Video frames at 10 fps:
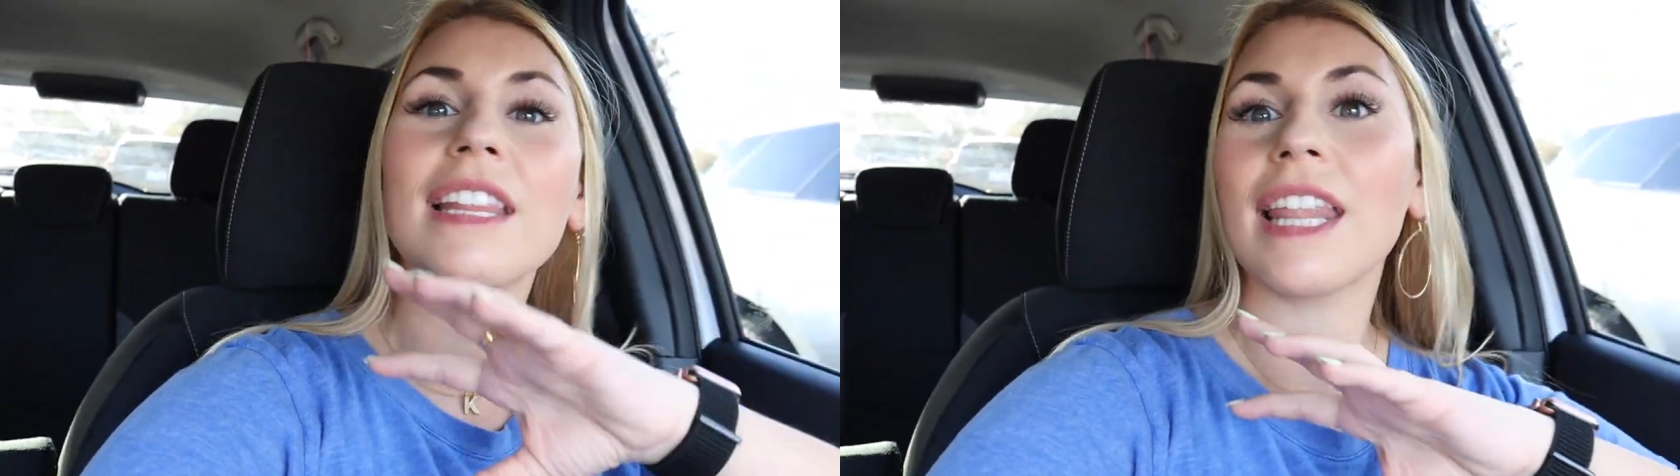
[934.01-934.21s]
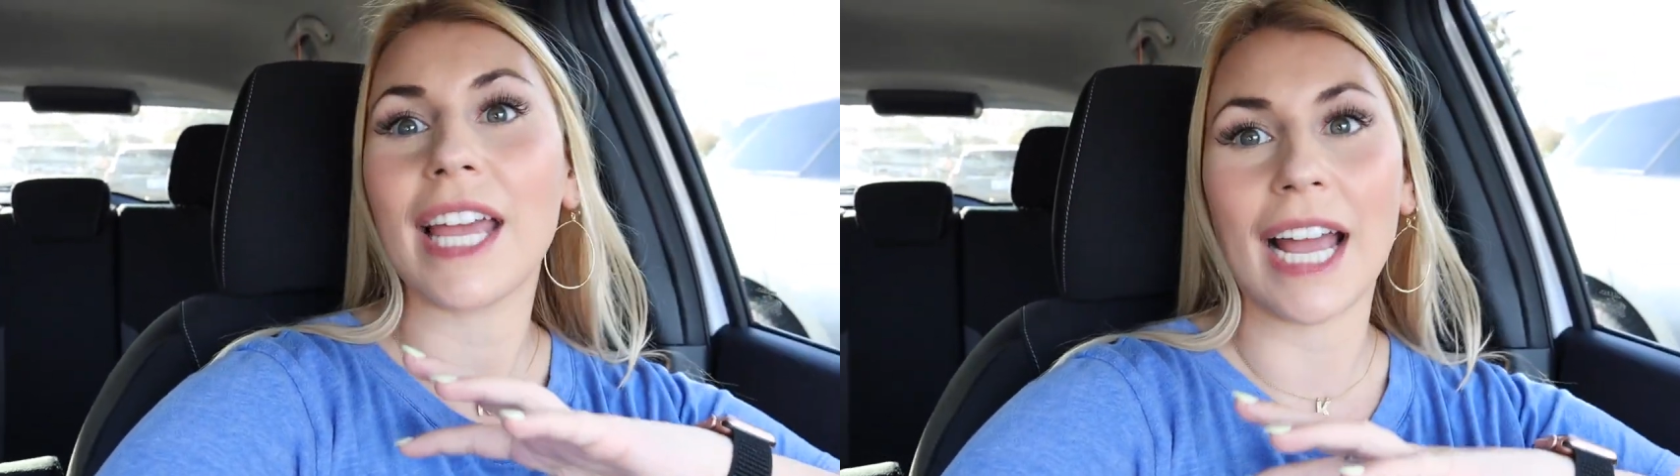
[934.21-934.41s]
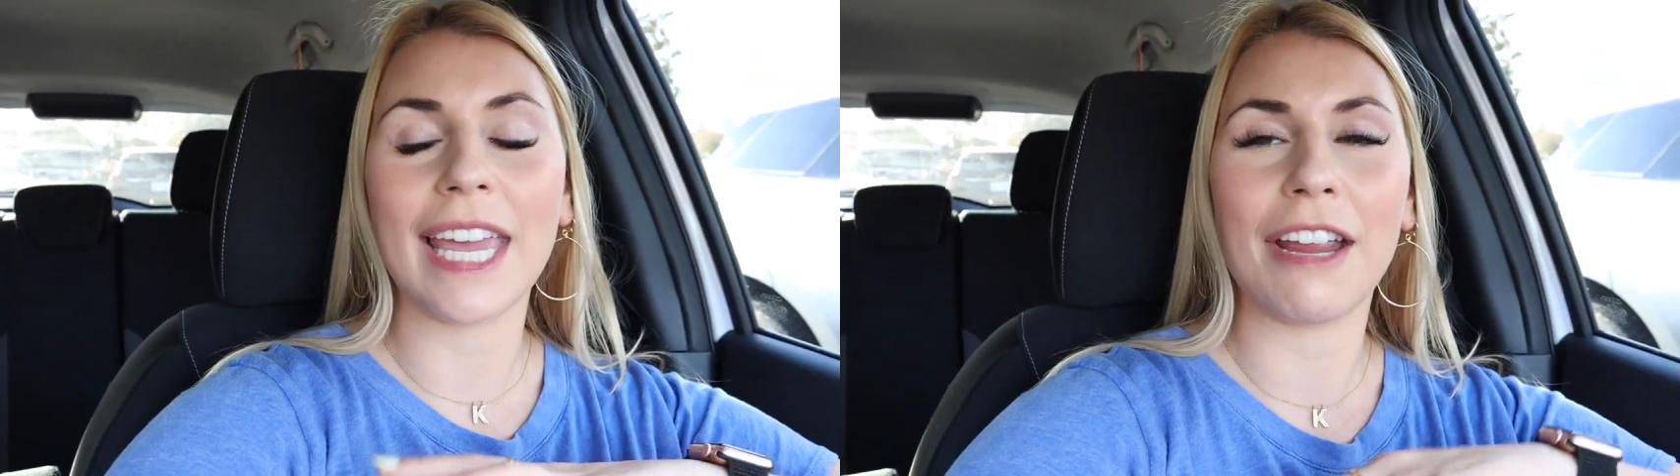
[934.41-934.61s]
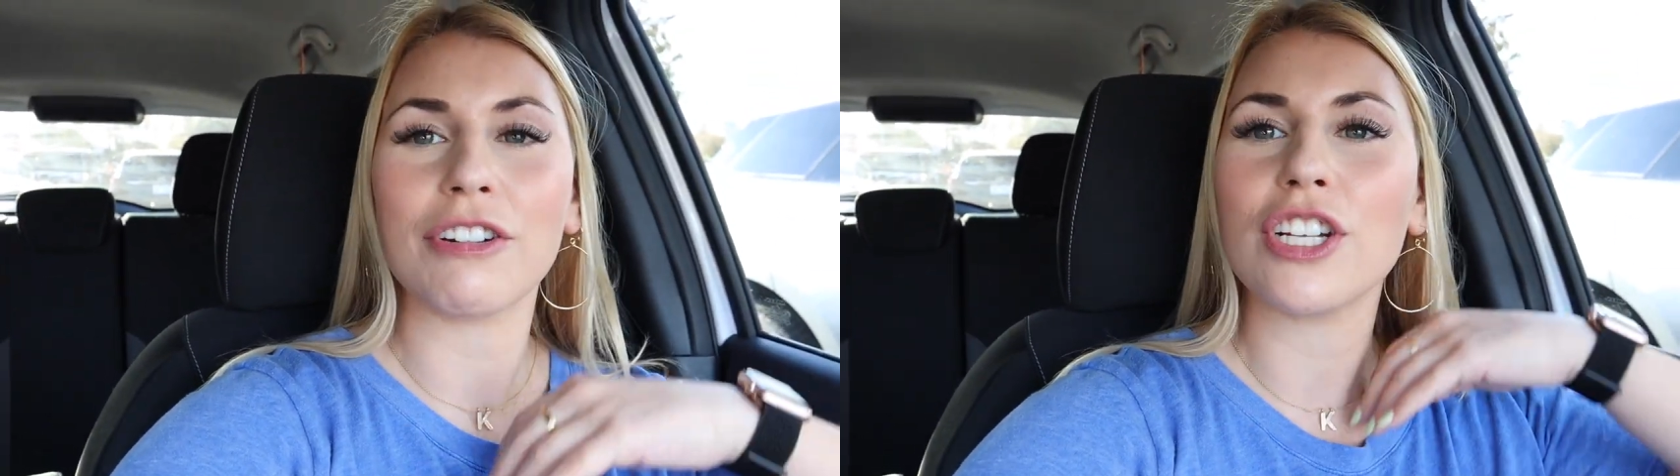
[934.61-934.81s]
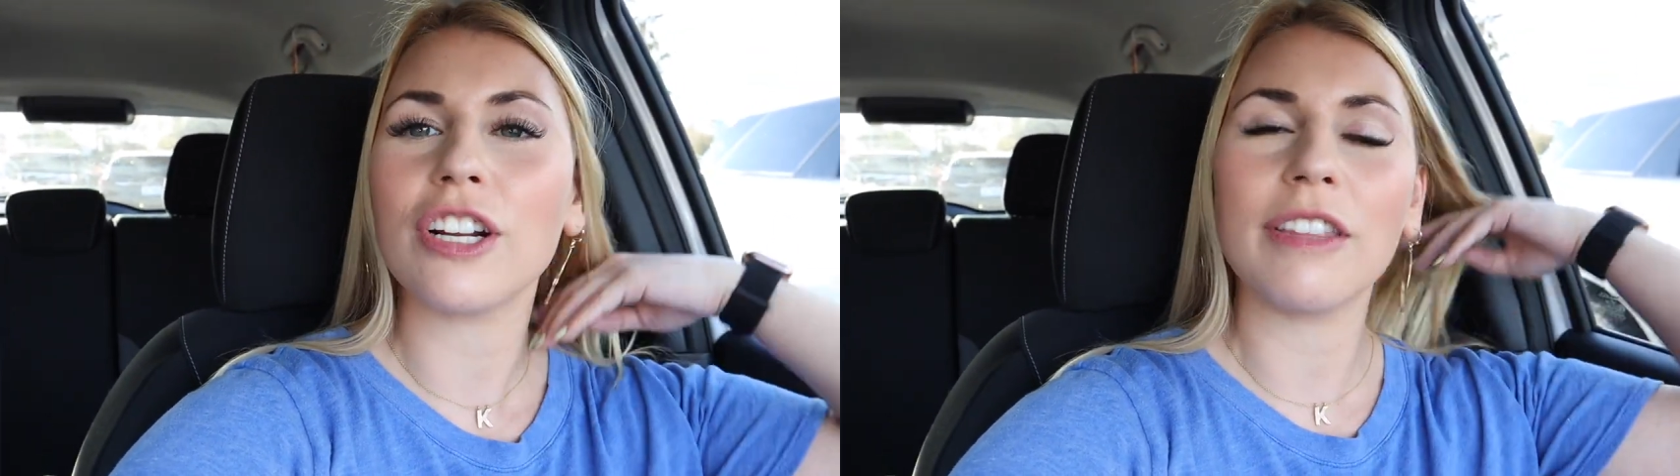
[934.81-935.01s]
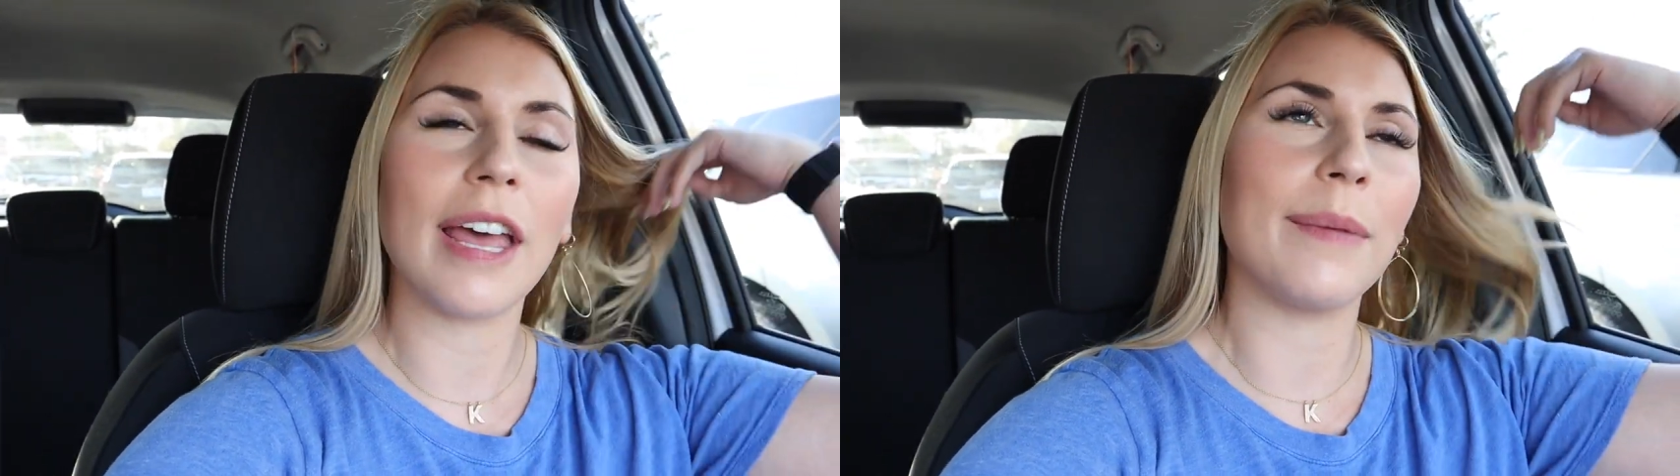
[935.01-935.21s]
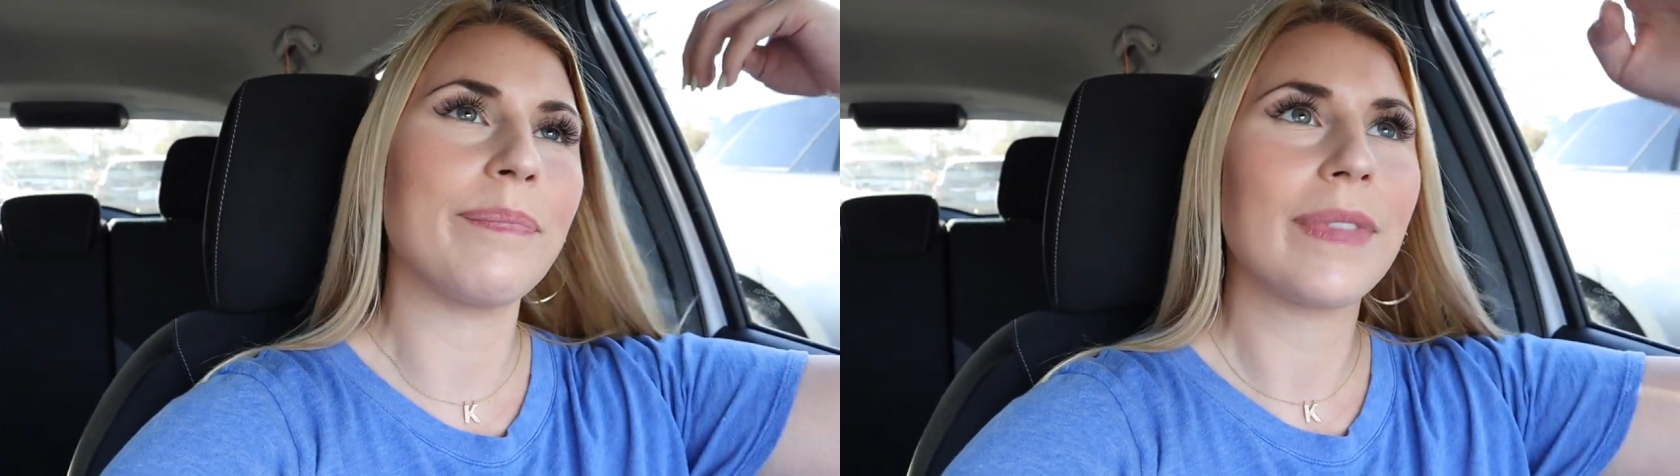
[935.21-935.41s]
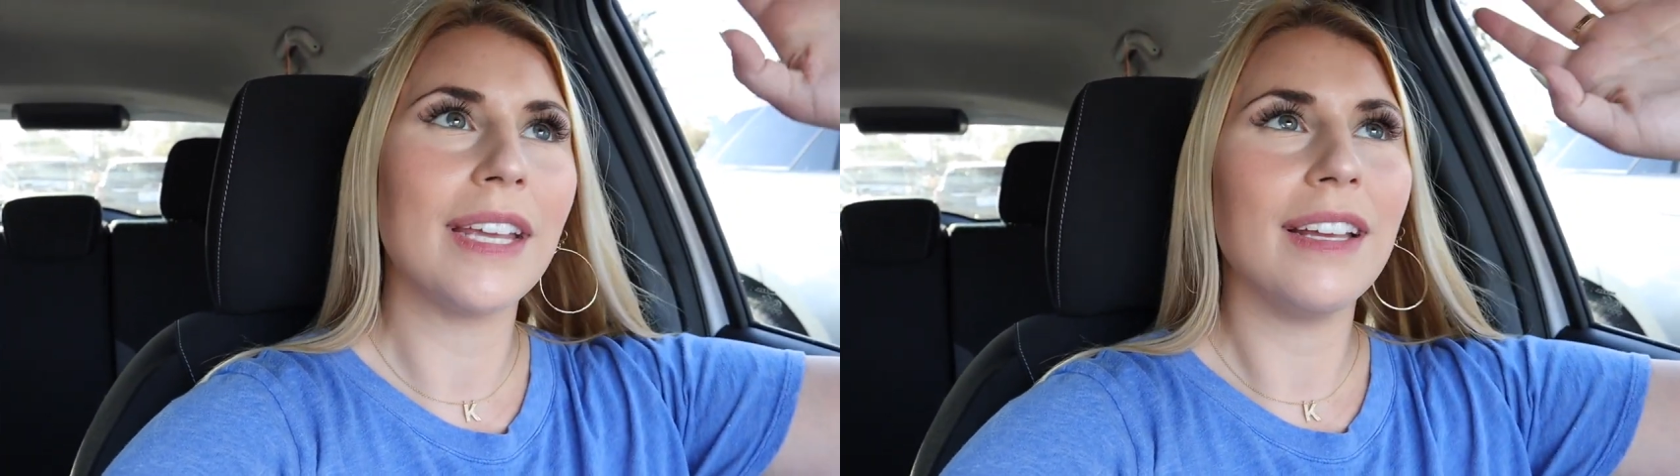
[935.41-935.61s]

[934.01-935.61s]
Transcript: and then like I can't return them.